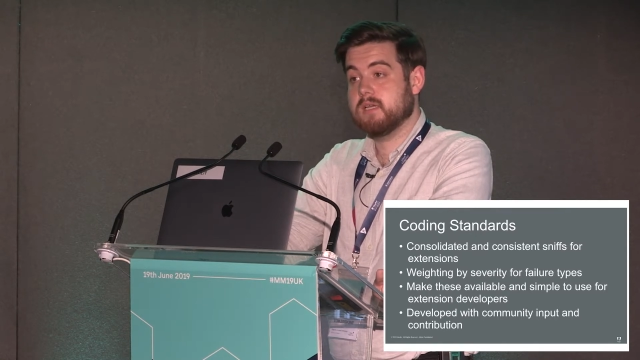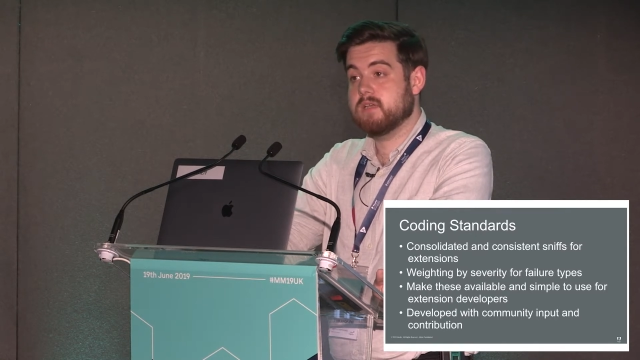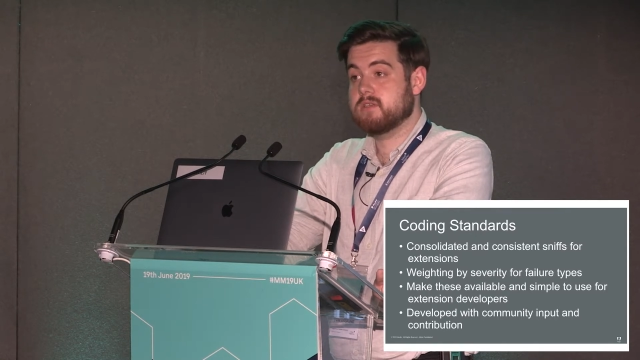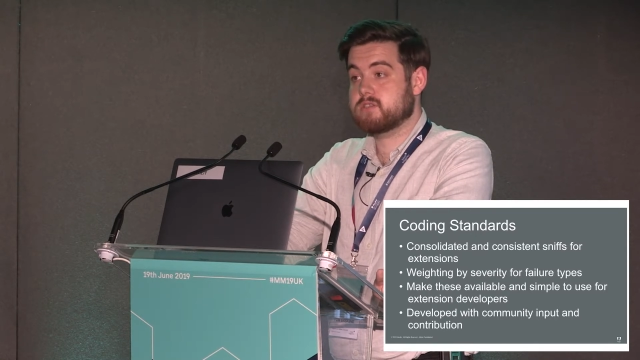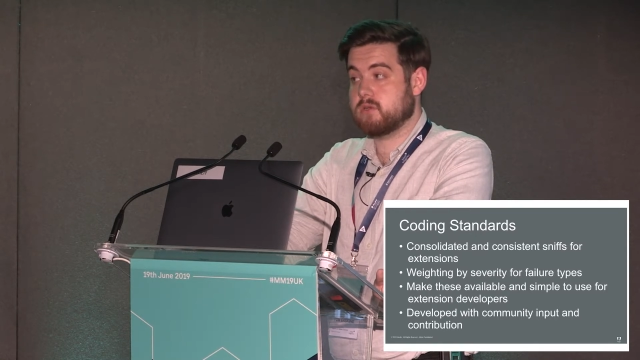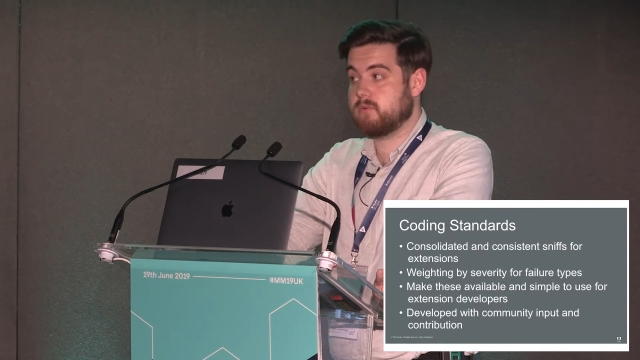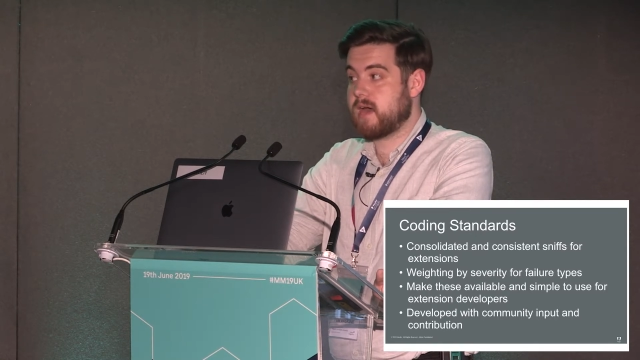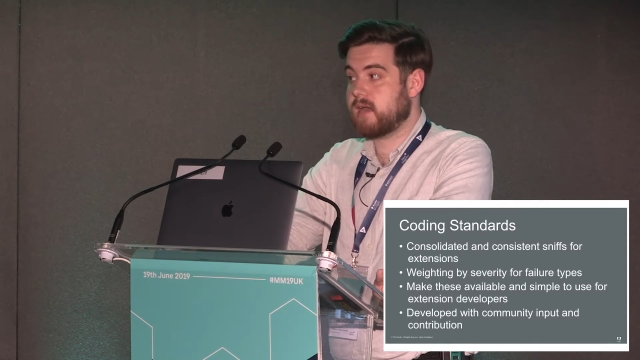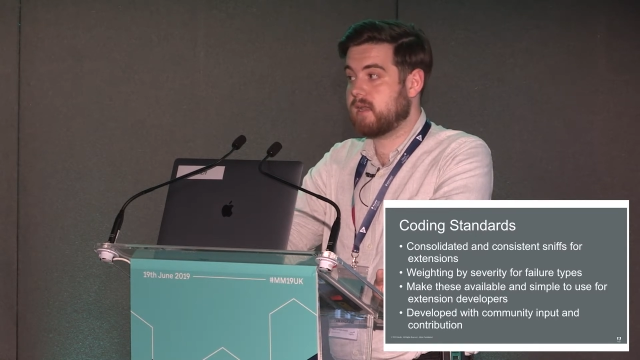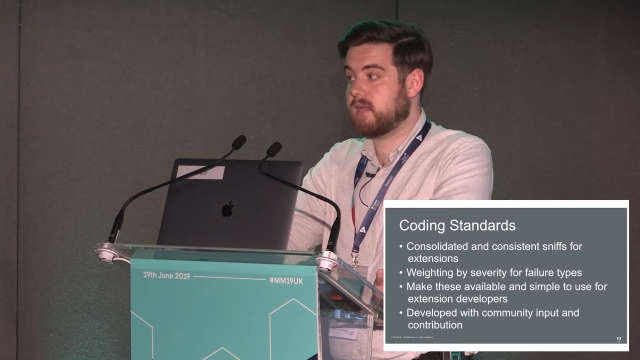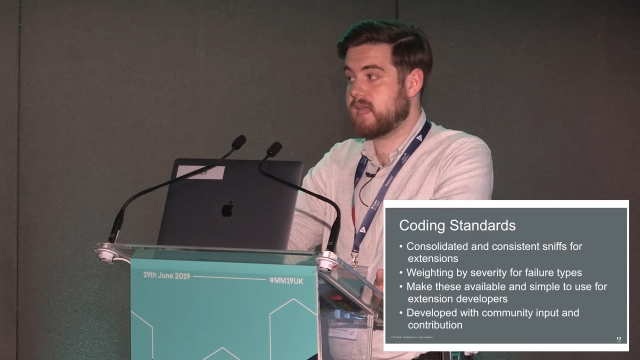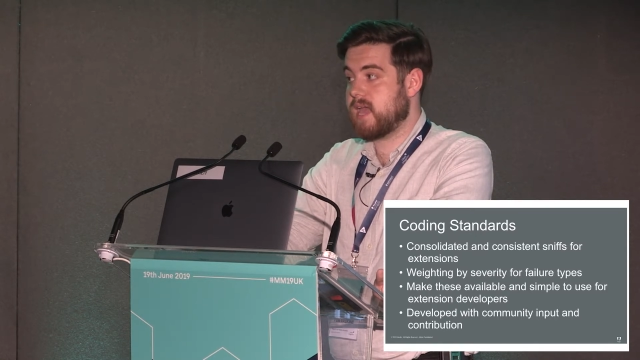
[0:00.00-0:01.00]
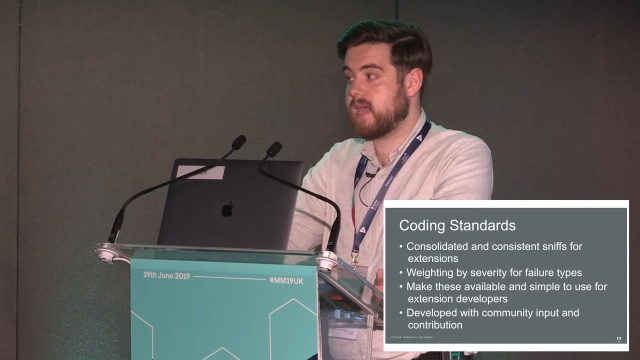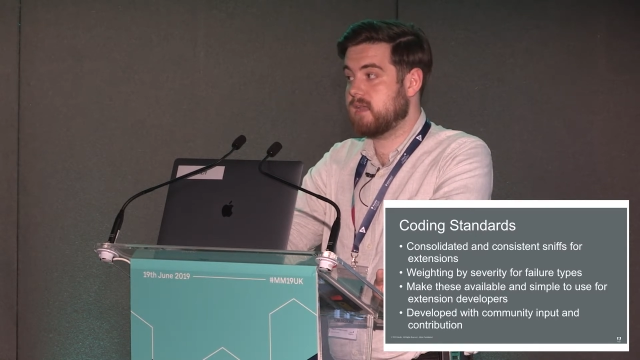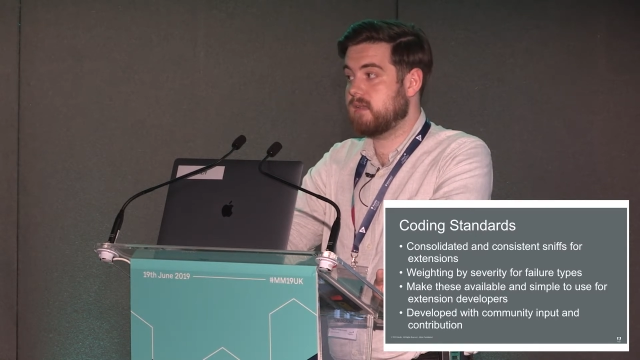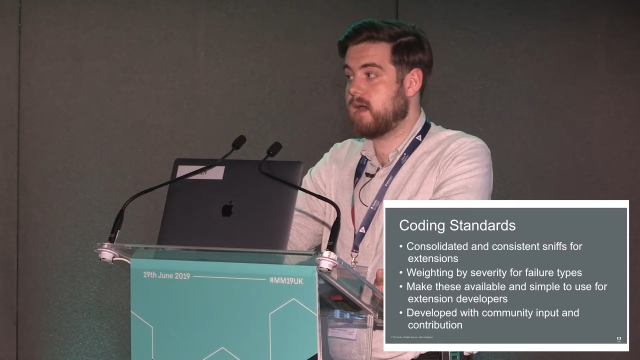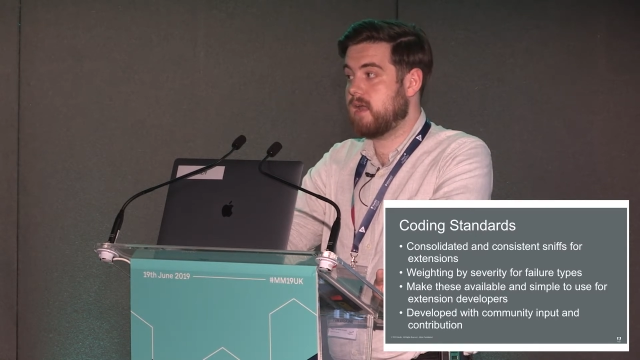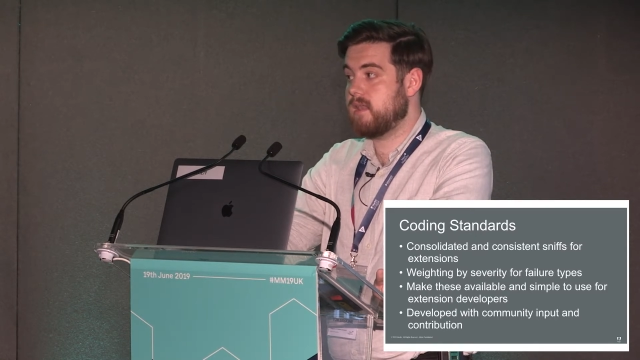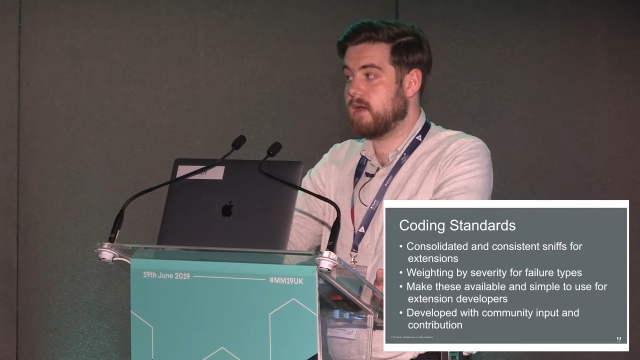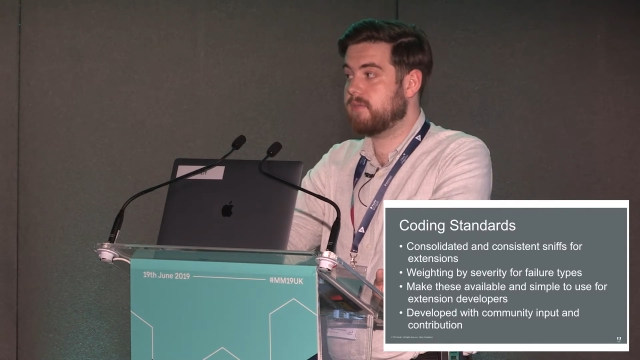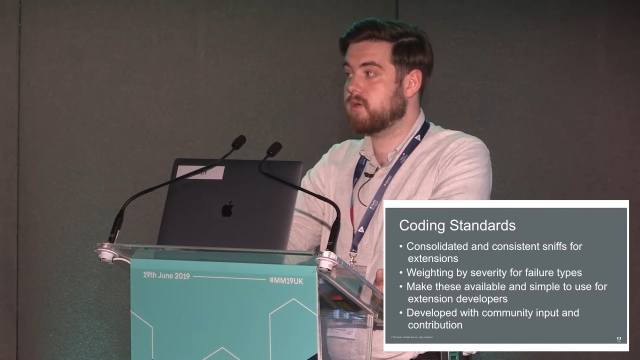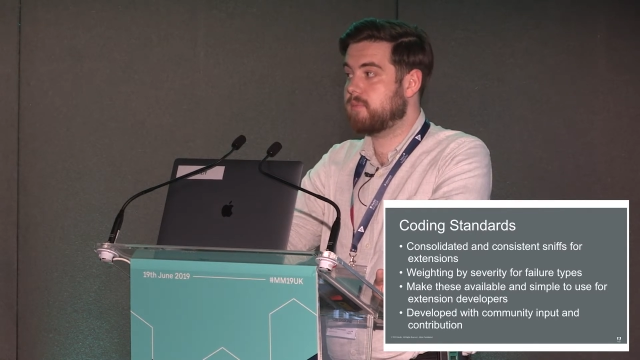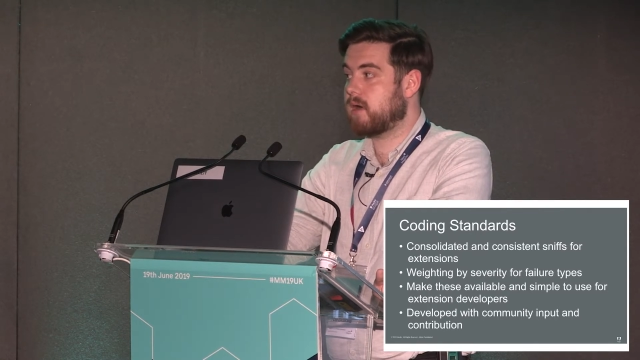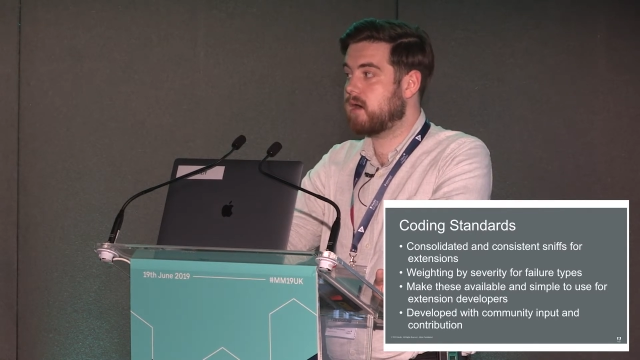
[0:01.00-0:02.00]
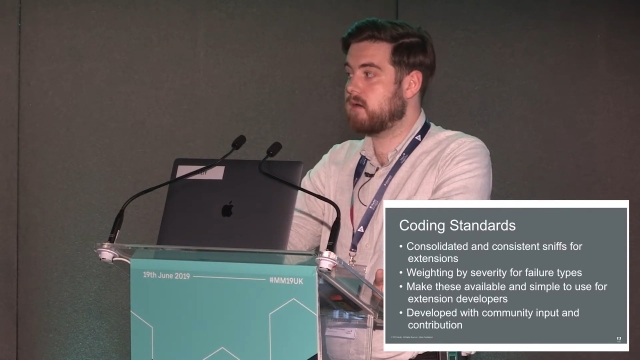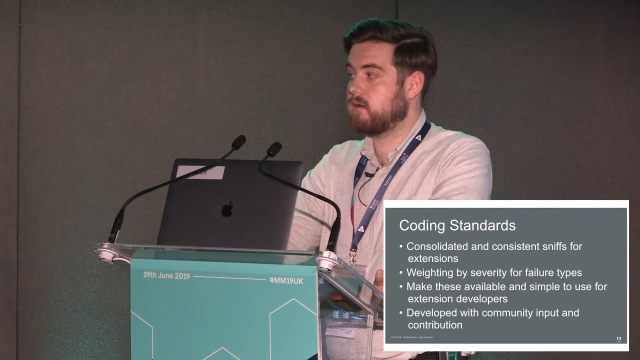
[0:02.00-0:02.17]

So that, again, another part